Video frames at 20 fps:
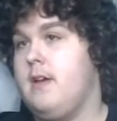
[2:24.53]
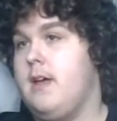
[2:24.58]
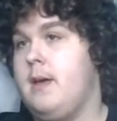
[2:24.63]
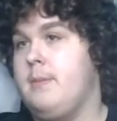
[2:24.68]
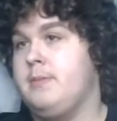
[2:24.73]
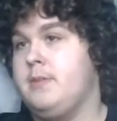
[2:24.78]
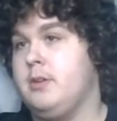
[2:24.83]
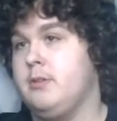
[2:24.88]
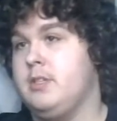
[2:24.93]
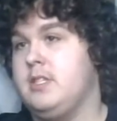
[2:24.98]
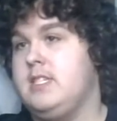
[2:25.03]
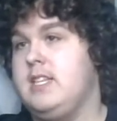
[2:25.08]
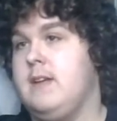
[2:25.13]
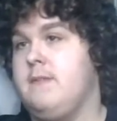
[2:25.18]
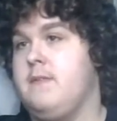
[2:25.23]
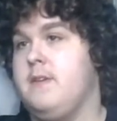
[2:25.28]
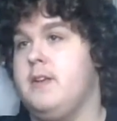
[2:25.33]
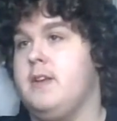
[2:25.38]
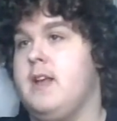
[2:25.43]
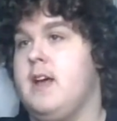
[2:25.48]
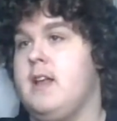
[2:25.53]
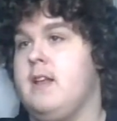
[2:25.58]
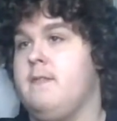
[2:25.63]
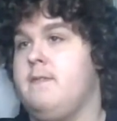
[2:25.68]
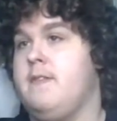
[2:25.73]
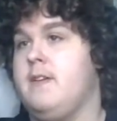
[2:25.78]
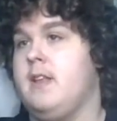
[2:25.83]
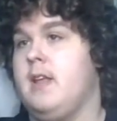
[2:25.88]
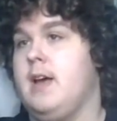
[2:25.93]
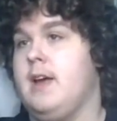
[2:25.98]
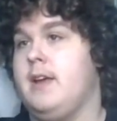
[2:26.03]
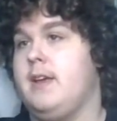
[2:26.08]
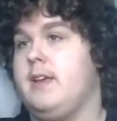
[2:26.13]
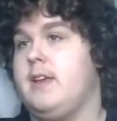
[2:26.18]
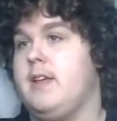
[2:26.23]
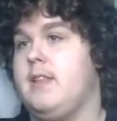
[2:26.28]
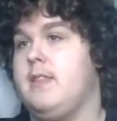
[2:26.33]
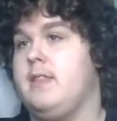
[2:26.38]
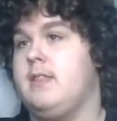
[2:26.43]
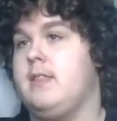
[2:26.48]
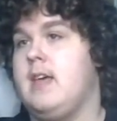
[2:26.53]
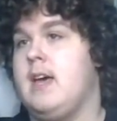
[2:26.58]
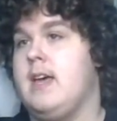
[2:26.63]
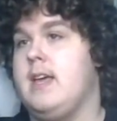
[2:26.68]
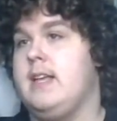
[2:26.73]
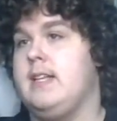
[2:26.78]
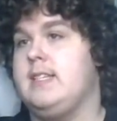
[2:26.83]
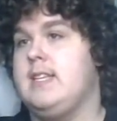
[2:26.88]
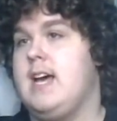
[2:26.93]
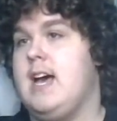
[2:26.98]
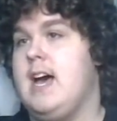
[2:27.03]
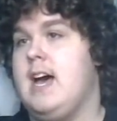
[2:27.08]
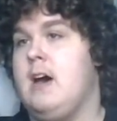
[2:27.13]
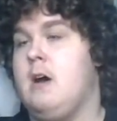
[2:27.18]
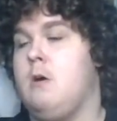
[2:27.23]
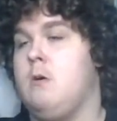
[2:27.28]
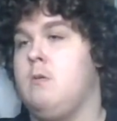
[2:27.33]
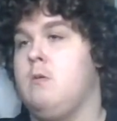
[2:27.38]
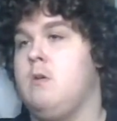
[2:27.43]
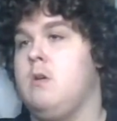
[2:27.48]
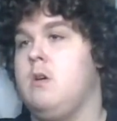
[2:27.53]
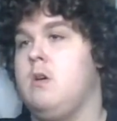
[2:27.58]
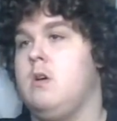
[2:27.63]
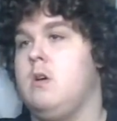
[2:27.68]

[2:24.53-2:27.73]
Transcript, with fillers: episode 7, and I feel like that is how